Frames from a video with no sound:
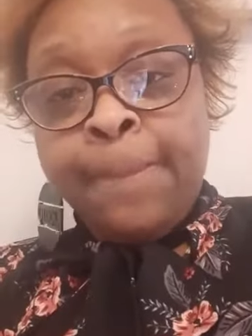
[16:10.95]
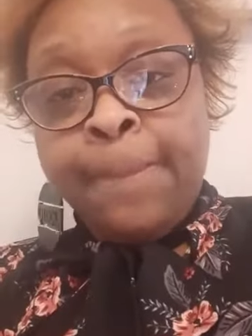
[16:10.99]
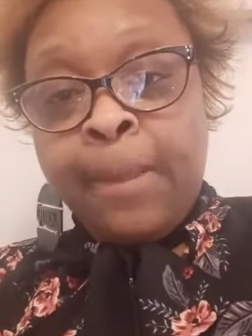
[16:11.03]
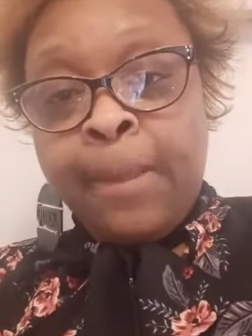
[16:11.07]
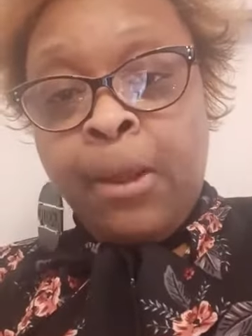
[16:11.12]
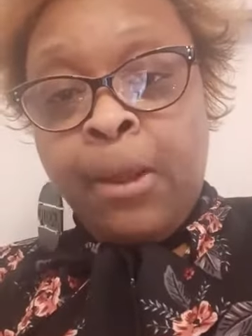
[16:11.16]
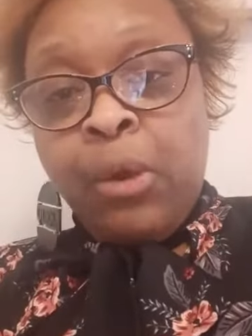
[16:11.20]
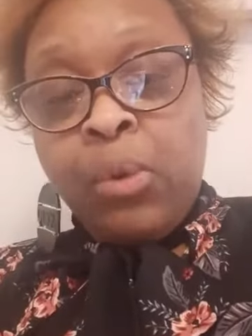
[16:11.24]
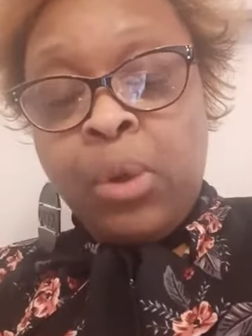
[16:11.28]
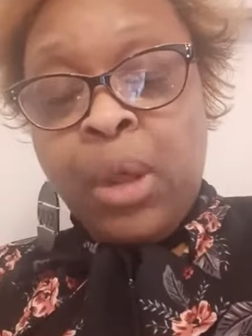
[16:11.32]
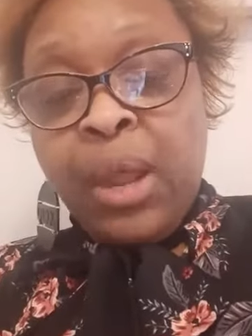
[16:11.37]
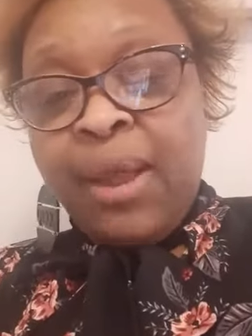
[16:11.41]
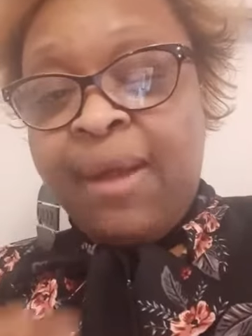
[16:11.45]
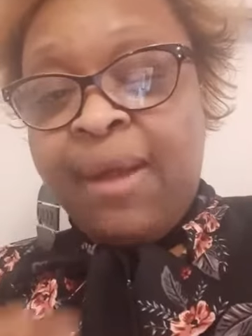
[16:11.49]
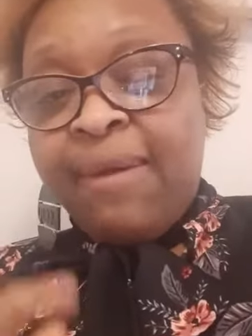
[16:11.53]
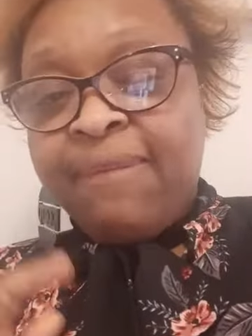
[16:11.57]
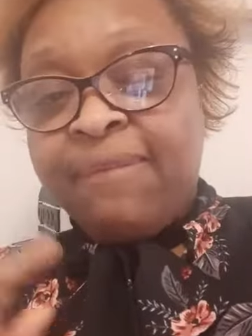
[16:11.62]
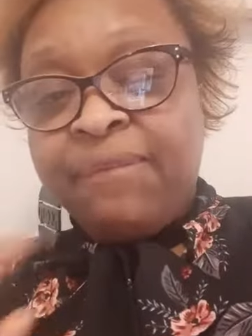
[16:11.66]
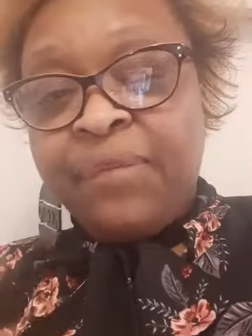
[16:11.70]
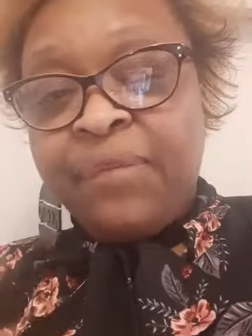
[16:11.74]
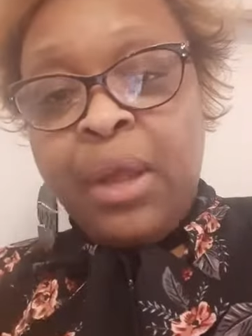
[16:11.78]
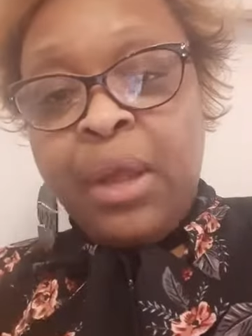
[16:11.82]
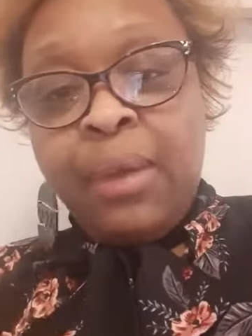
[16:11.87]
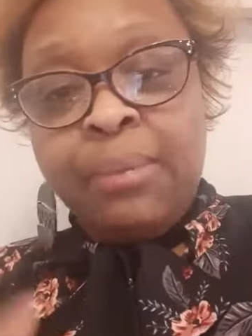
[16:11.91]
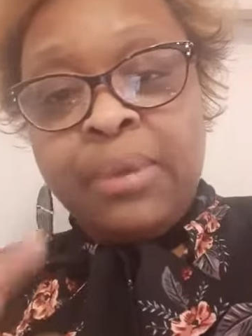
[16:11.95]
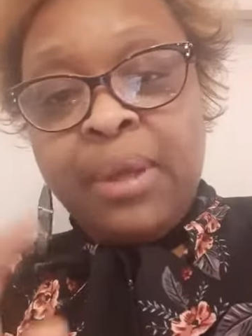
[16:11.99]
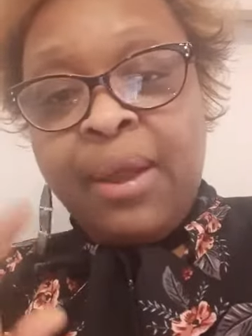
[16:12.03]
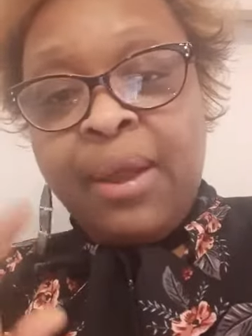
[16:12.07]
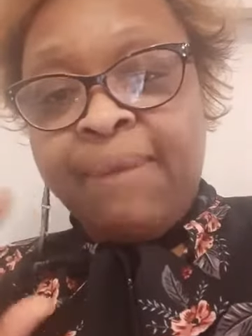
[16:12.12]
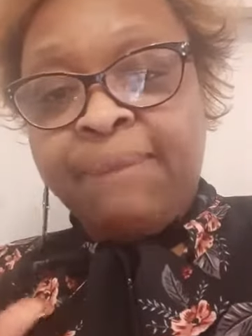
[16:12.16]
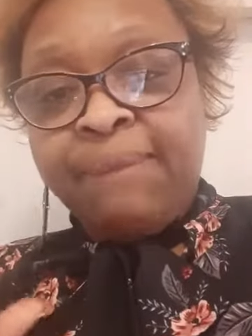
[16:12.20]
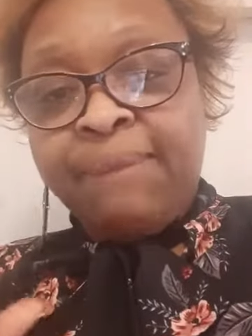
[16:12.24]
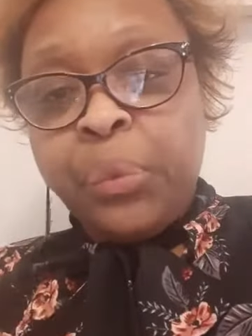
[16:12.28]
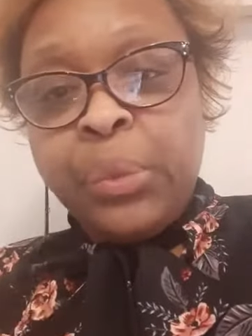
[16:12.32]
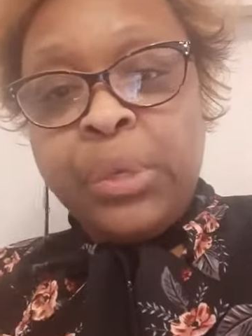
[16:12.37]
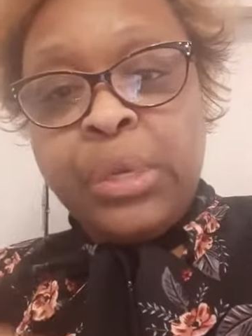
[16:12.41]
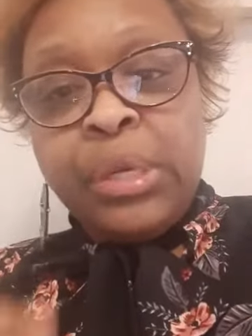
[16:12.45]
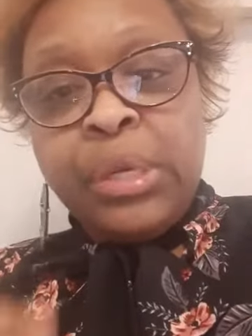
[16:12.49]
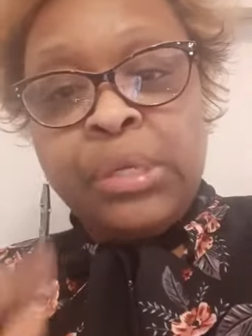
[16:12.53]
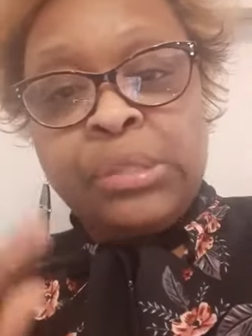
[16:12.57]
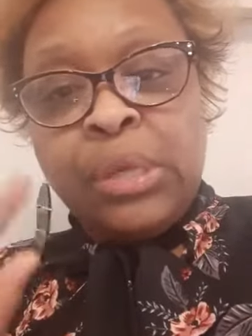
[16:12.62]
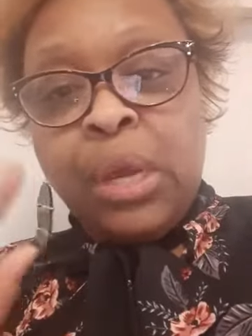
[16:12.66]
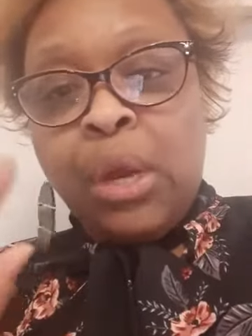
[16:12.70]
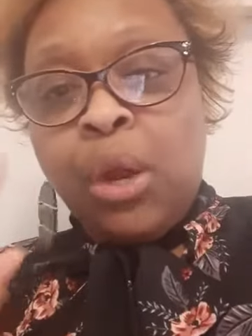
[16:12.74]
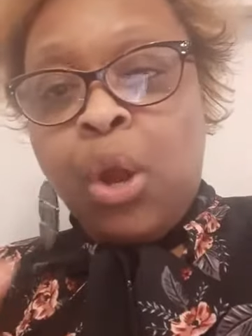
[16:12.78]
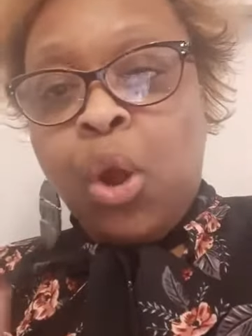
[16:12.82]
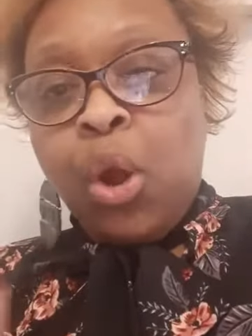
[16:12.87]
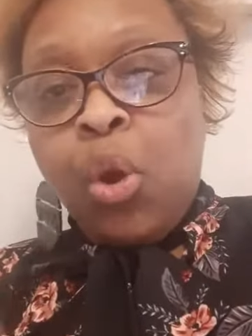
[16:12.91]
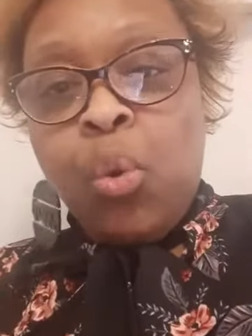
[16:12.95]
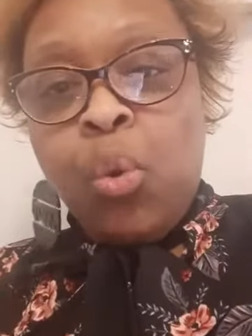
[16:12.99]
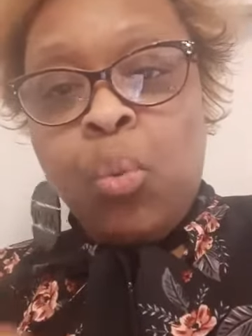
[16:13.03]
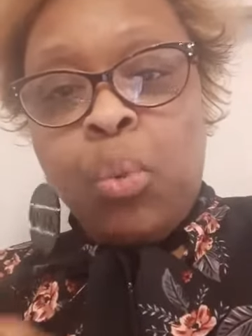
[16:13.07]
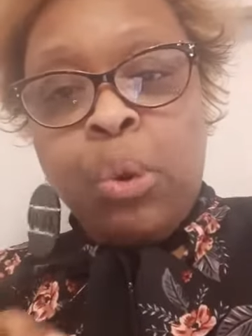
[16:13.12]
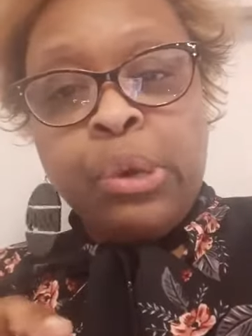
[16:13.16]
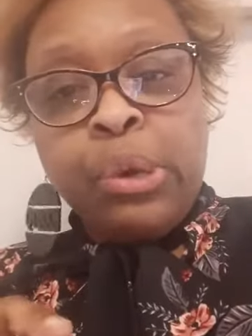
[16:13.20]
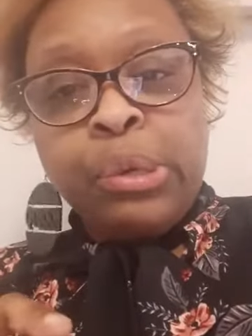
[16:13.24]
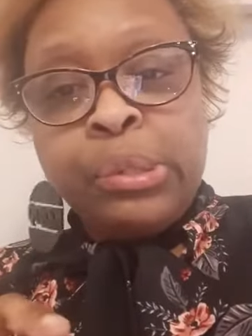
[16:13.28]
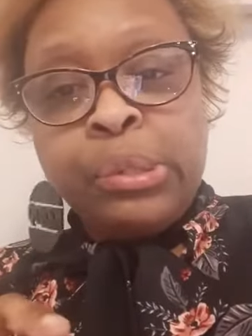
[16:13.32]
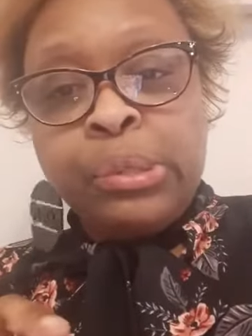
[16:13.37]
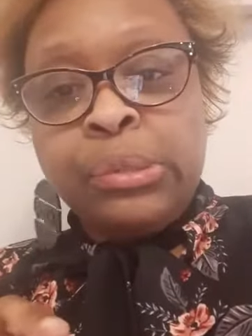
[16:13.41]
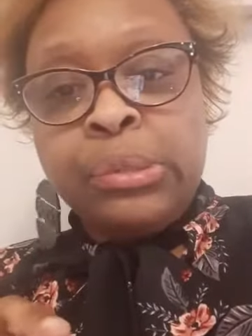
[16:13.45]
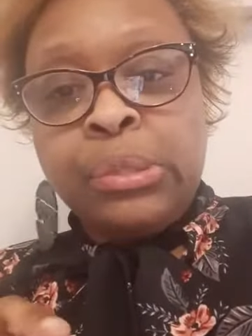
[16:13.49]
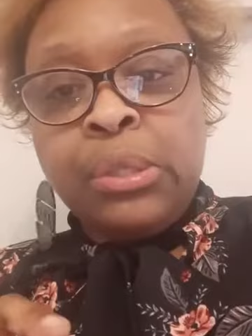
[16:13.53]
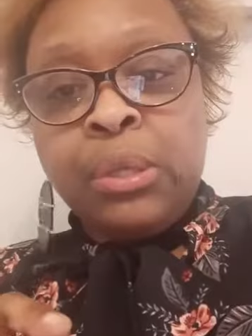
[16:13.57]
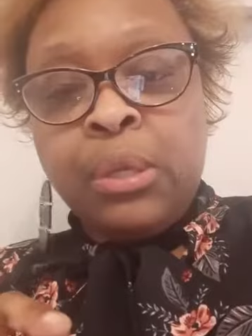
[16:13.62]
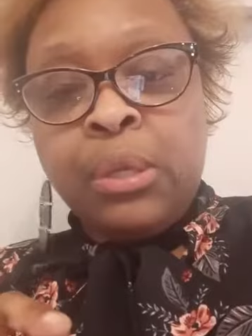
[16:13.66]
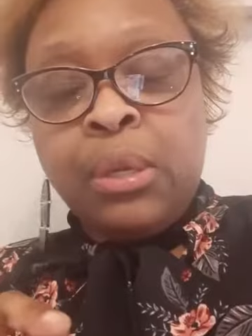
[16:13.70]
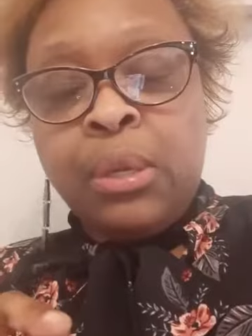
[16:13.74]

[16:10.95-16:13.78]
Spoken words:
Okay, our family, our friends, our co-workers,